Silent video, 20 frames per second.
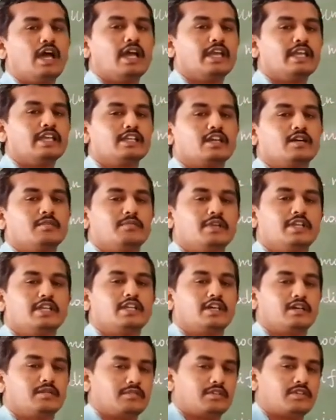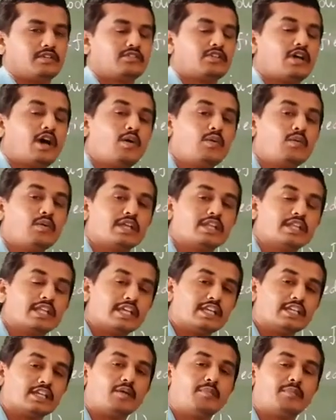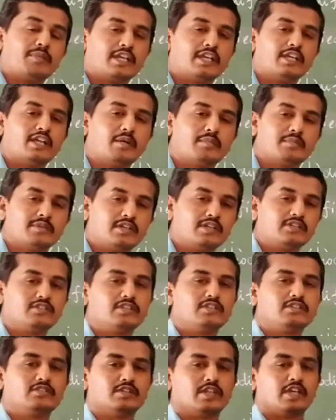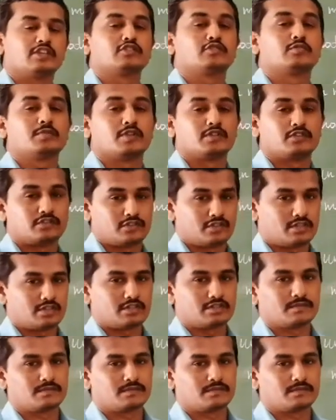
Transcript: incomplete dominance, how the incomplete dominance is expressed